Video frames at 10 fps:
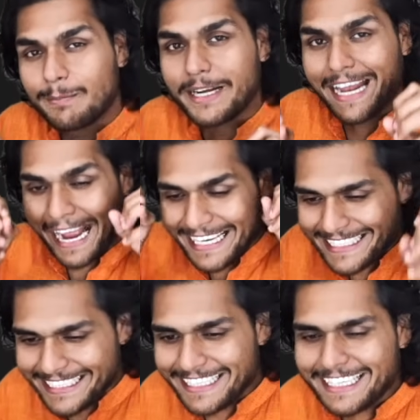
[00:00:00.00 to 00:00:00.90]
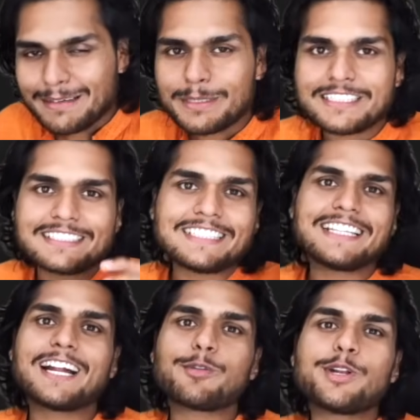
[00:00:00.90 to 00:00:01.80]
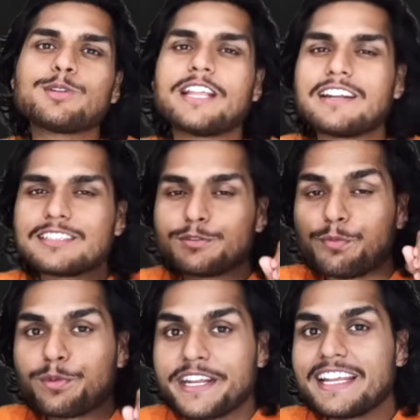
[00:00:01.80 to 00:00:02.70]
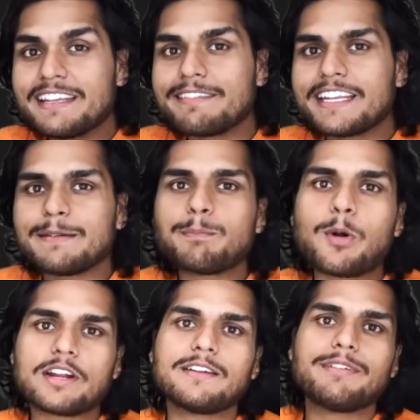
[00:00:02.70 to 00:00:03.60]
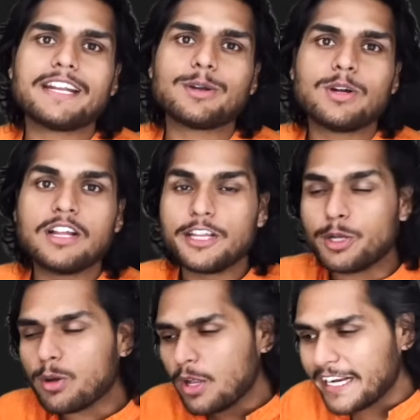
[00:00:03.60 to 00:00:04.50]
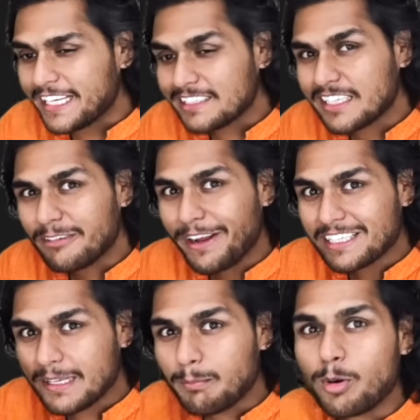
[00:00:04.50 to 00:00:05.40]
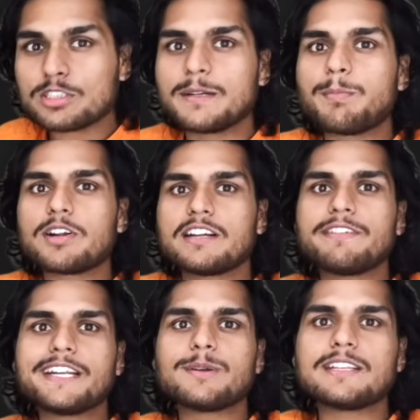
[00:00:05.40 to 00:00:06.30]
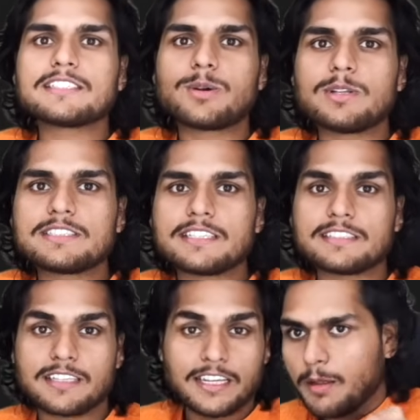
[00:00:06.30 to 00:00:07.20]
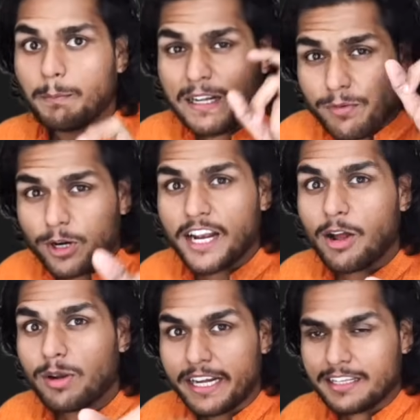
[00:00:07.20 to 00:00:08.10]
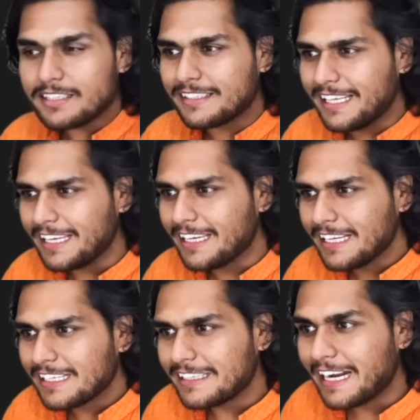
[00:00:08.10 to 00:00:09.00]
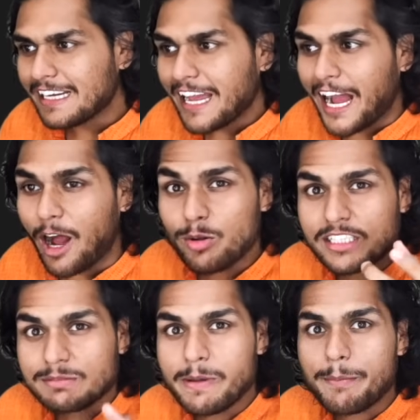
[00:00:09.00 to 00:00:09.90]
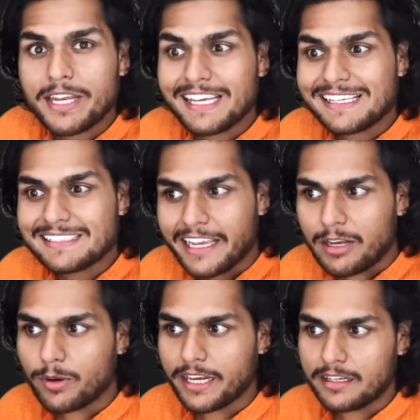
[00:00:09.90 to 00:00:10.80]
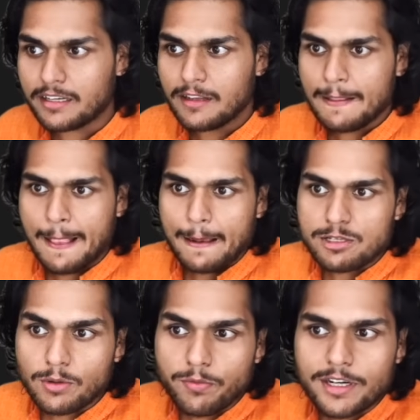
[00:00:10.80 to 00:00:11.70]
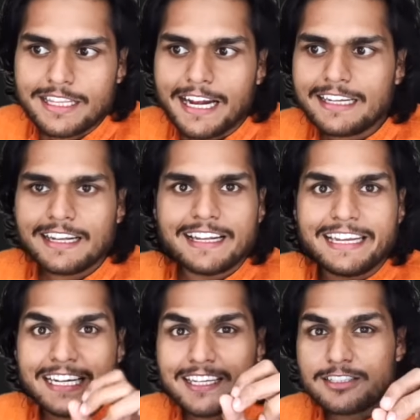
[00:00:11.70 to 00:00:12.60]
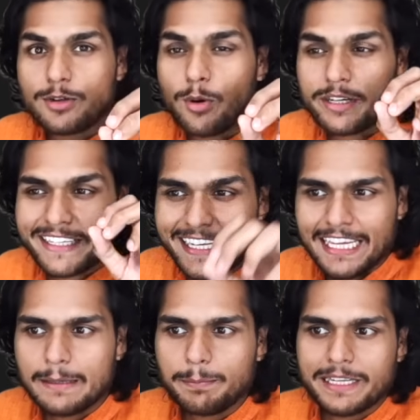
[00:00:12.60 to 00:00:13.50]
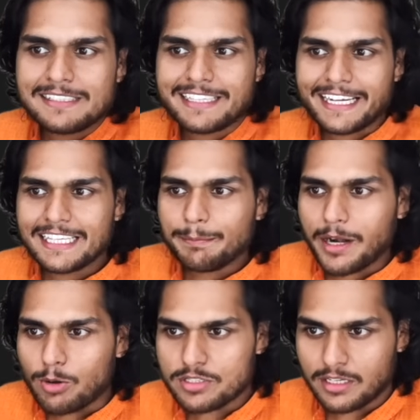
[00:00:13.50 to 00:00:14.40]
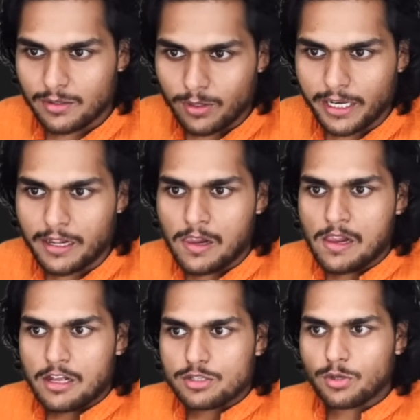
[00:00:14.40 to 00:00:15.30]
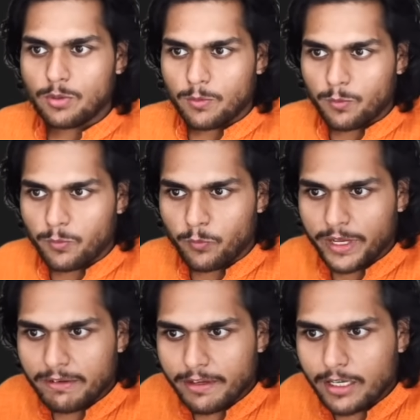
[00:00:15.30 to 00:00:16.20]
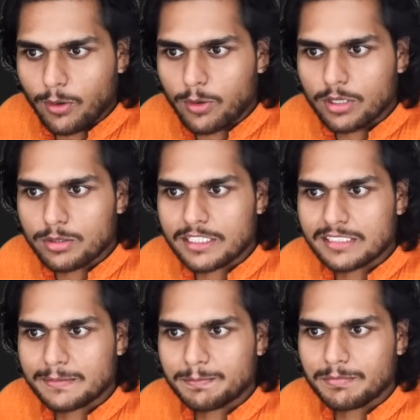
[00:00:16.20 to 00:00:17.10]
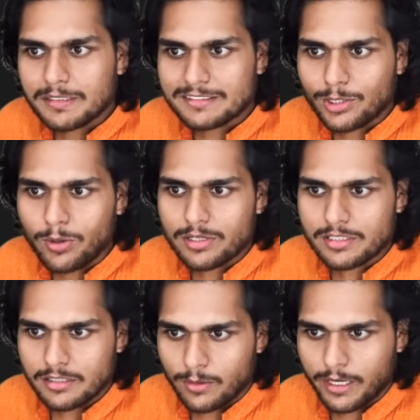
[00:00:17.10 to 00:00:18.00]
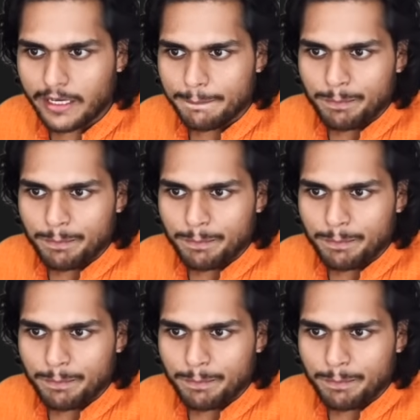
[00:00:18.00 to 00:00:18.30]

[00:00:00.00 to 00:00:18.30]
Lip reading: highly recommend see that video. That is really very important video. It is in fact the most important video in this whole series. But for now, let us see that how this memory is allocated. So for that, let us go deep inside the browser. Okay, so when we go to this source, okay,